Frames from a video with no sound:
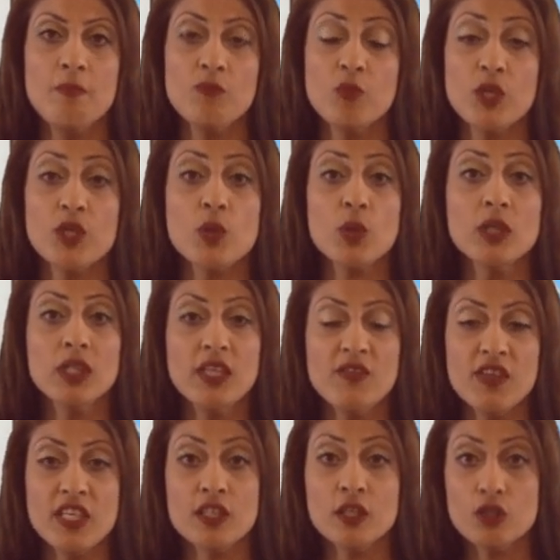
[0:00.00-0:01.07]
where you are
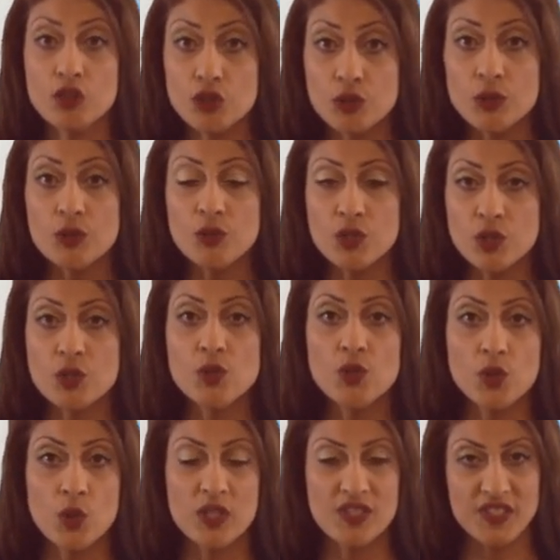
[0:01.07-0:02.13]
living true to
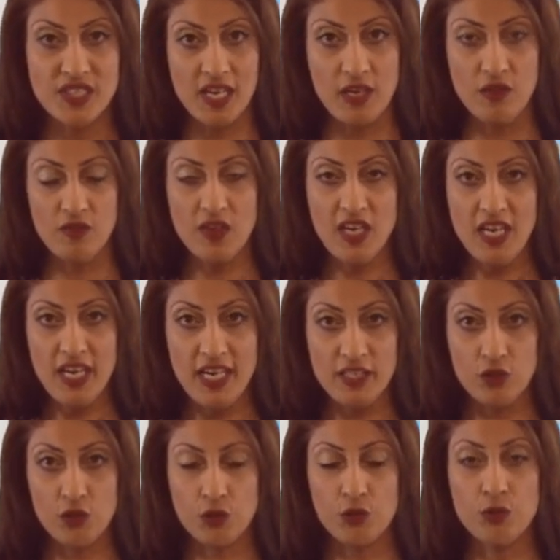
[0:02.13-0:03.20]
yourself
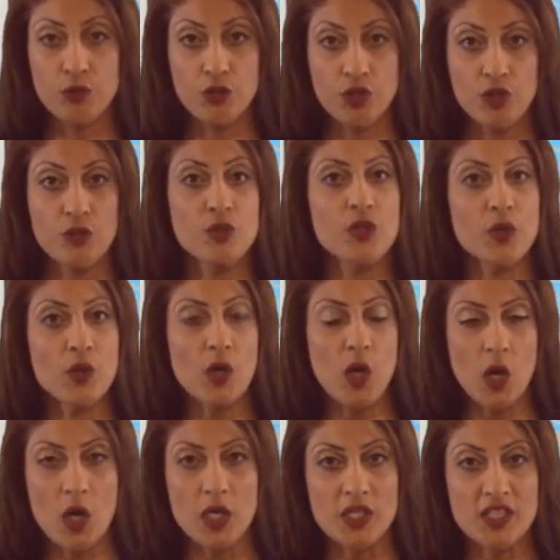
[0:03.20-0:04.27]
and true to your
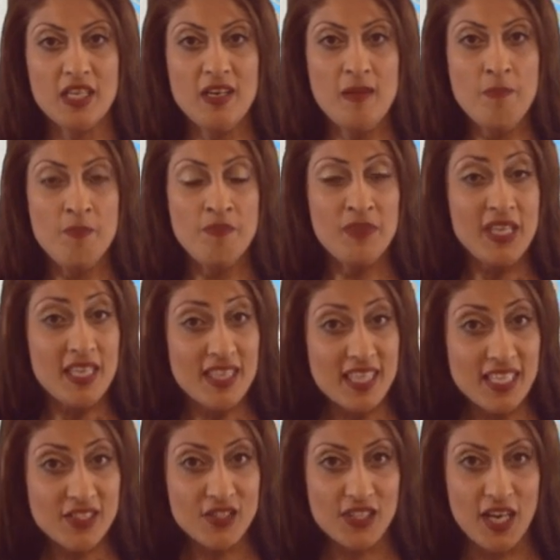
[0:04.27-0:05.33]
heart
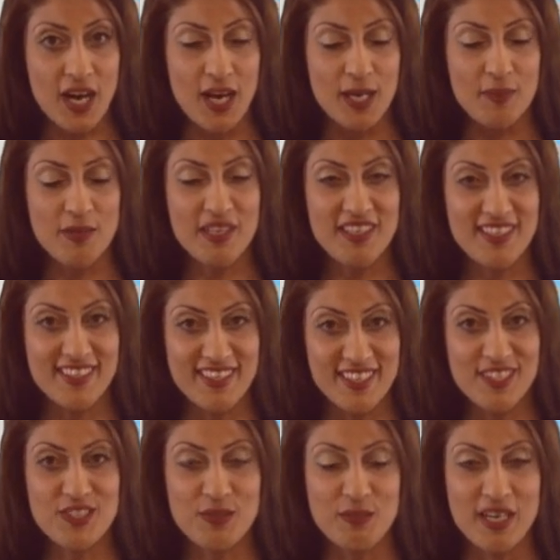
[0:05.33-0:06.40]
this time and
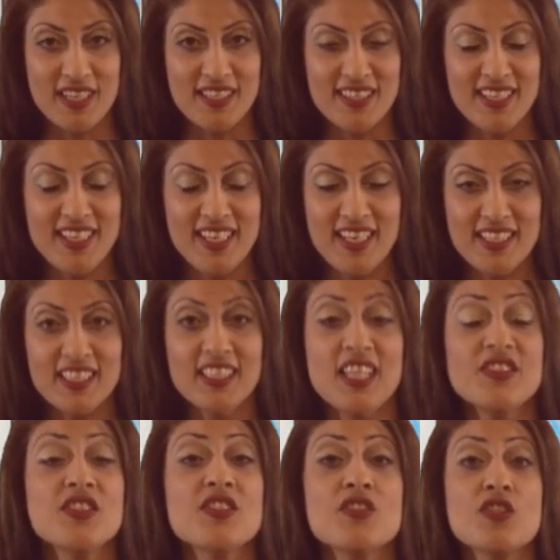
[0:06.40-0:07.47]
this month, the
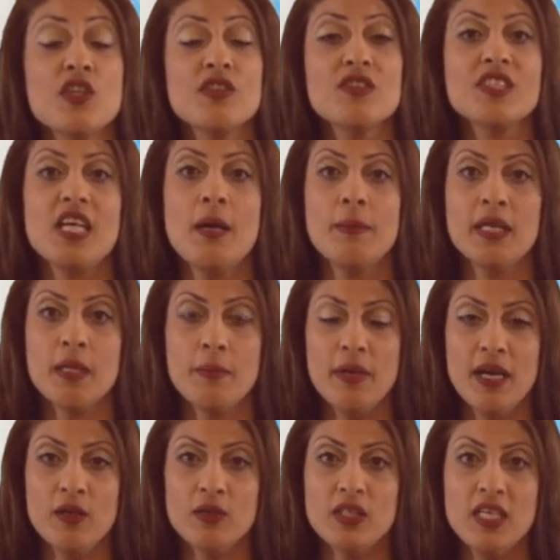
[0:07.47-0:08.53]
lesson starts coming
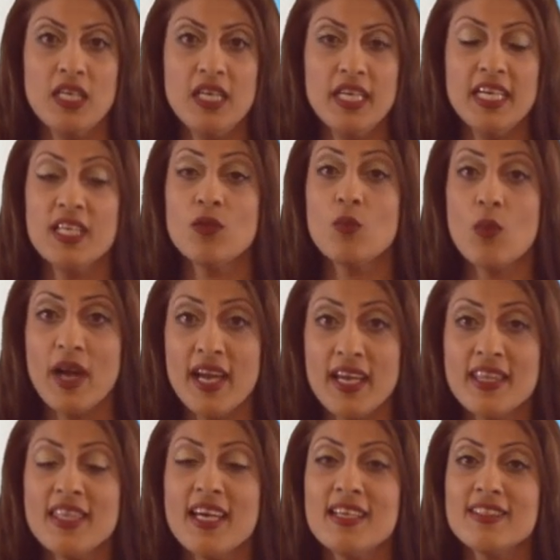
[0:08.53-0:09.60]
about in a
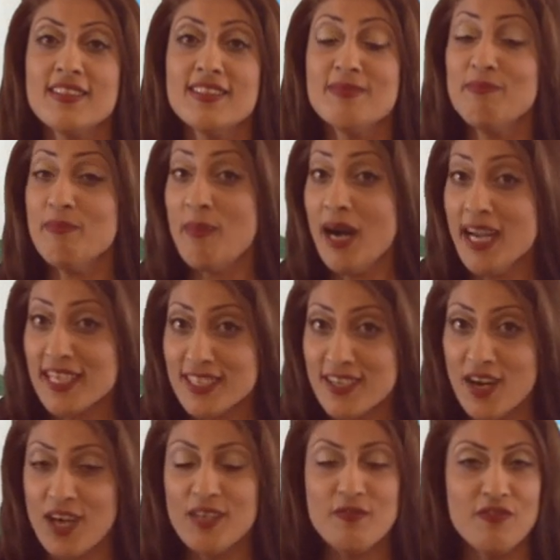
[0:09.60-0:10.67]
way that might
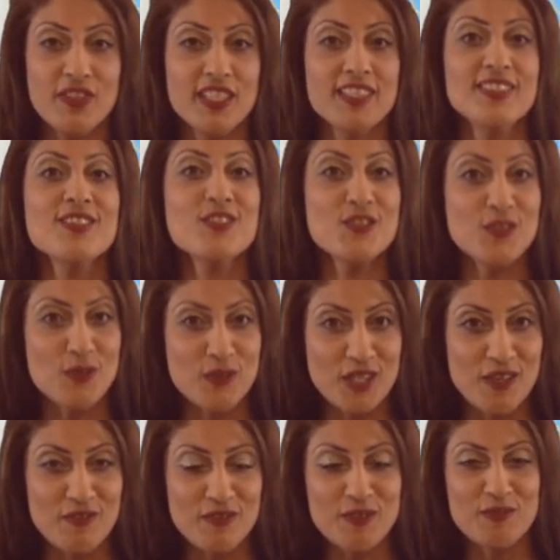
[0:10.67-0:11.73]
not feel so
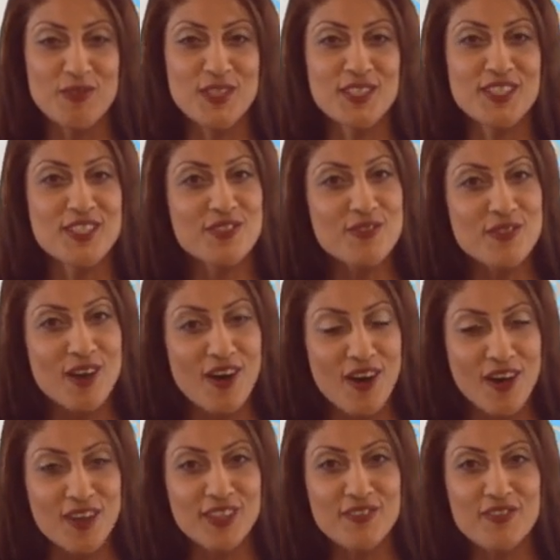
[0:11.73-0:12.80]
comfortable to
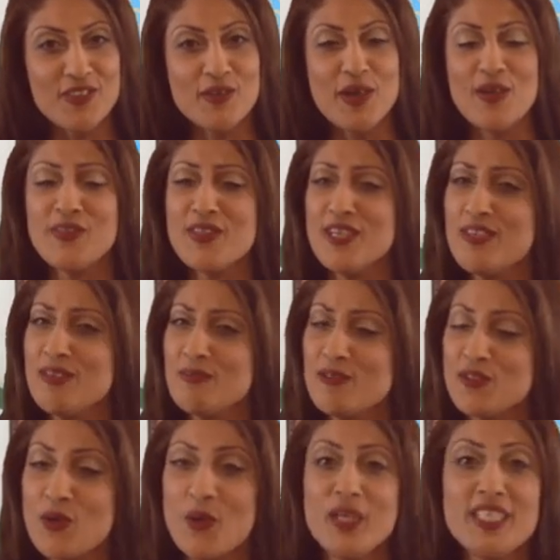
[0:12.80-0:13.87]
all of you out there. I'm
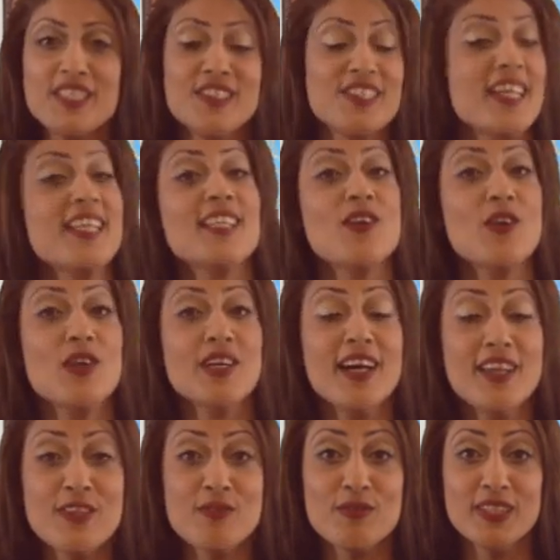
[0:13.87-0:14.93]
sorry to say there are
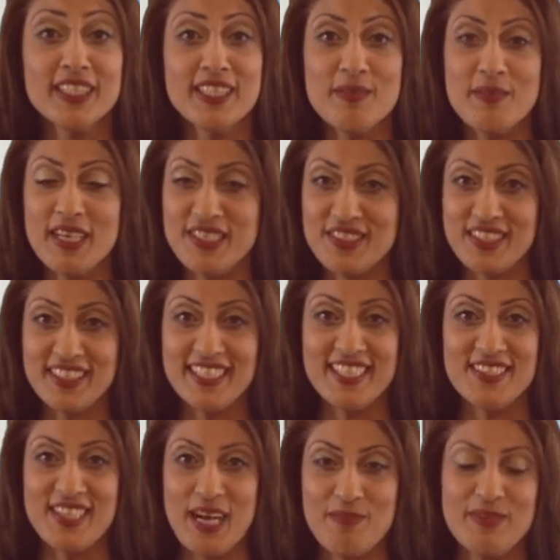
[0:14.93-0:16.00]
other really amazing
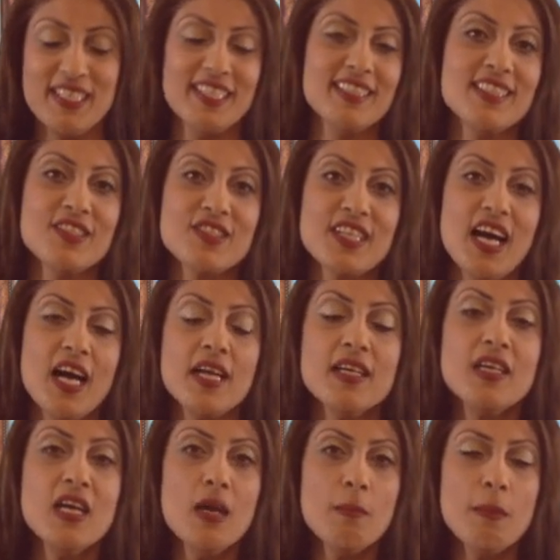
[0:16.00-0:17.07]
things happening in the sky,
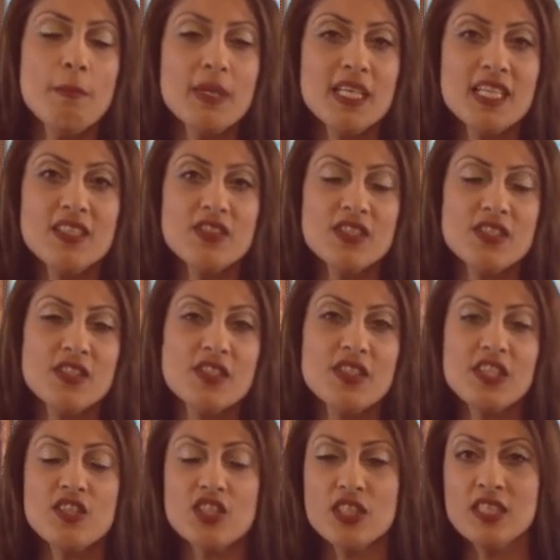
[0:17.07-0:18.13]
but because this is
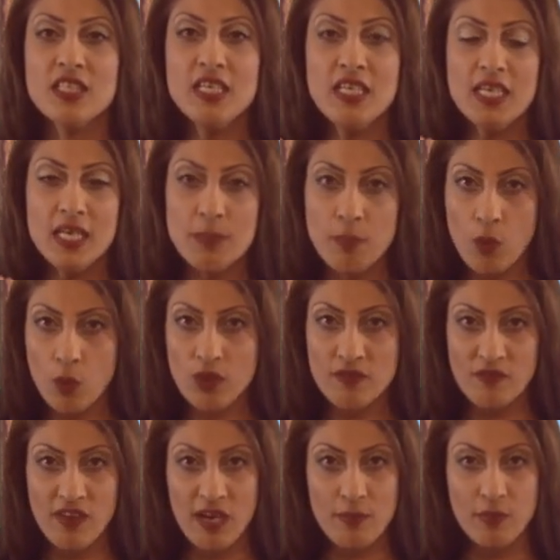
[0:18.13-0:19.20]
such an
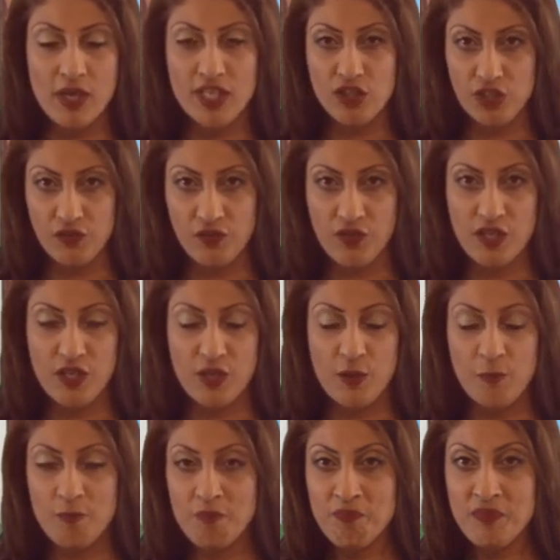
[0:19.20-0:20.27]
important vibration for
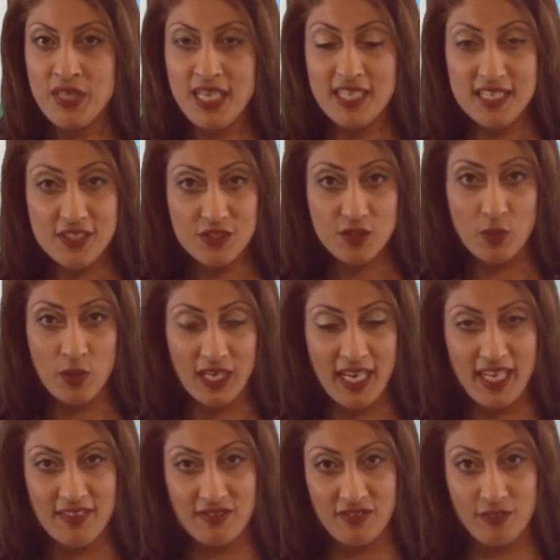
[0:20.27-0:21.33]
you, it is the one I
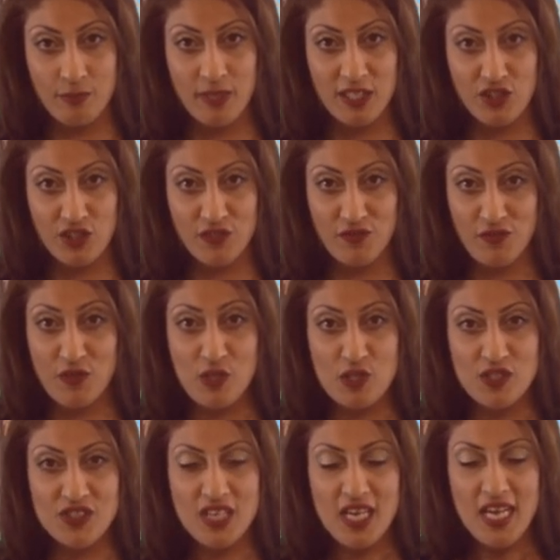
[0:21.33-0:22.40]
have to mention
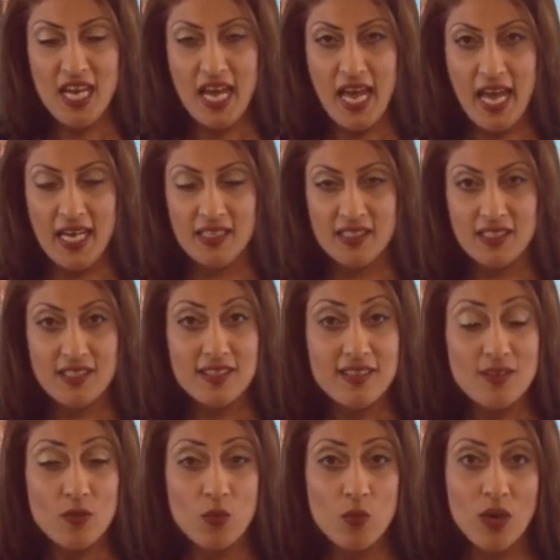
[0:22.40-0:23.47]
first. And
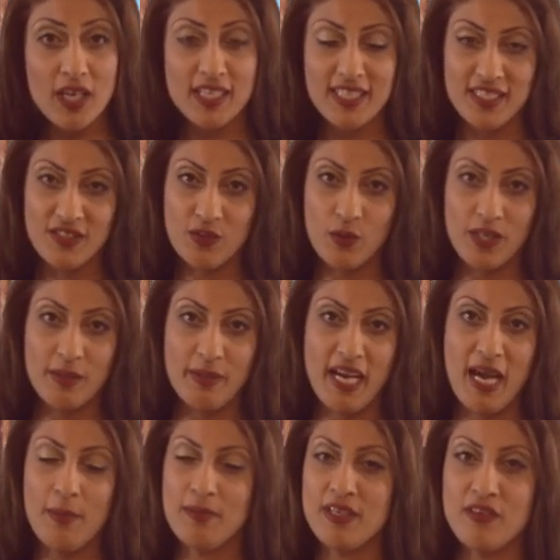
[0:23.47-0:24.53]
what is going to be
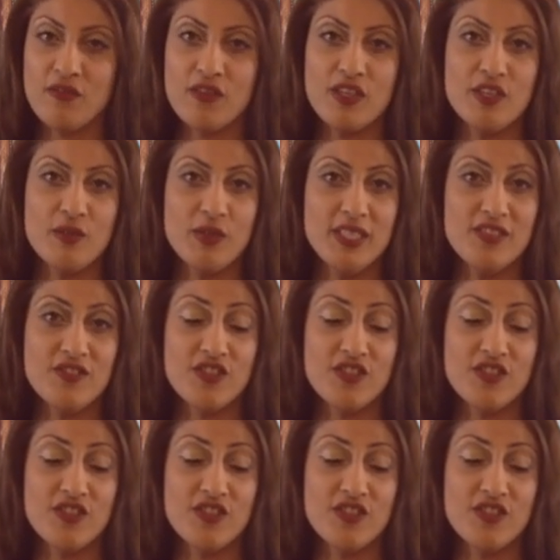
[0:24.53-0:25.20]
happening for you is